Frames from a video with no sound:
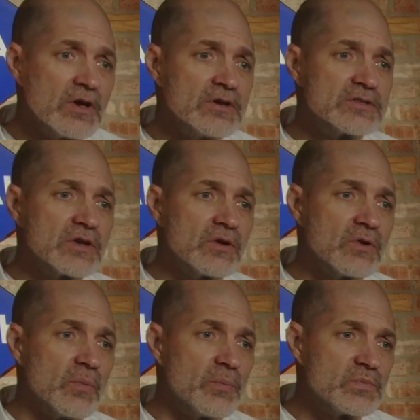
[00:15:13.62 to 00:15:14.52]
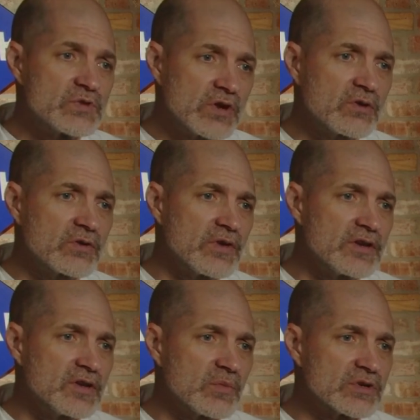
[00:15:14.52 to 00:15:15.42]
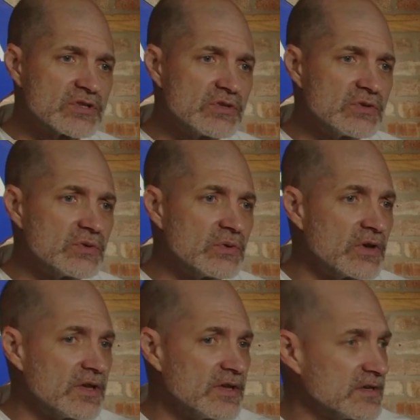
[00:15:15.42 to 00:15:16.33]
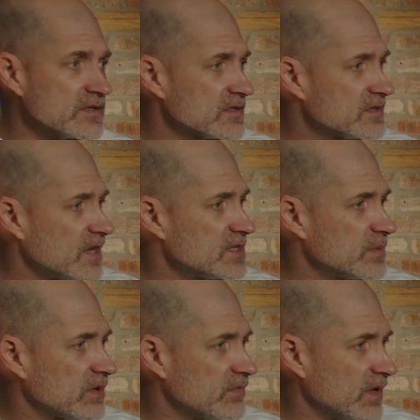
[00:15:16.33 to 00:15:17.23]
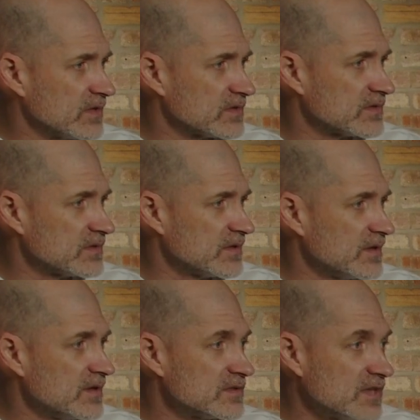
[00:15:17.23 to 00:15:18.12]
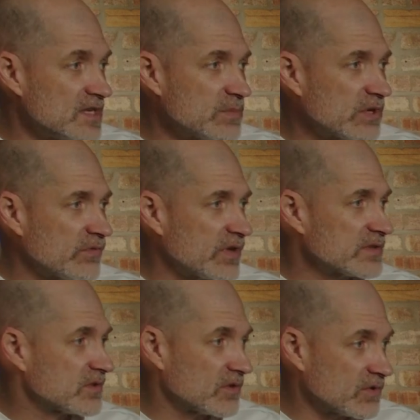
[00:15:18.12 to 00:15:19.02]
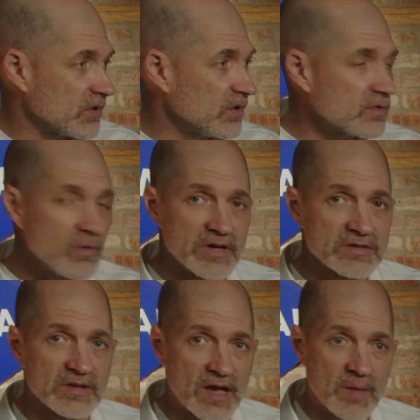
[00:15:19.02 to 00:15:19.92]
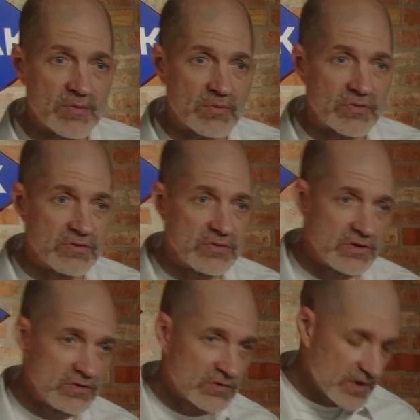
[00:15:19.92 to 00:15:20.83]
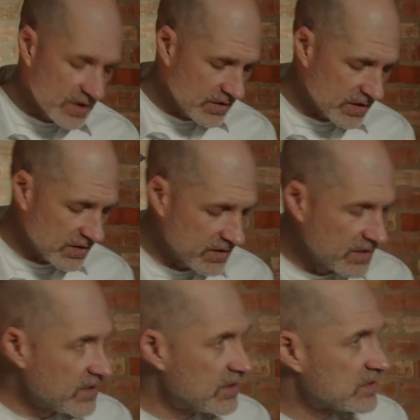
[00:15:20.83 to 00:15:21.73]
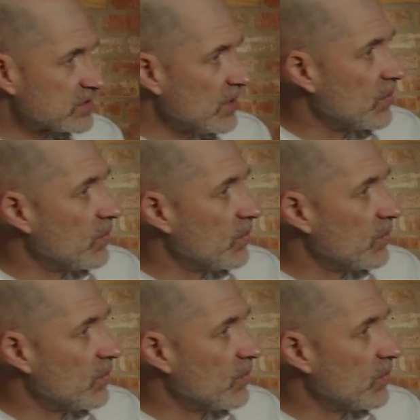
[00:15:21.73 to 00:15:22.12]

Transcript: So triggering event number 2 is seismic events. Seismic events are the earthquakes that happen within your area. So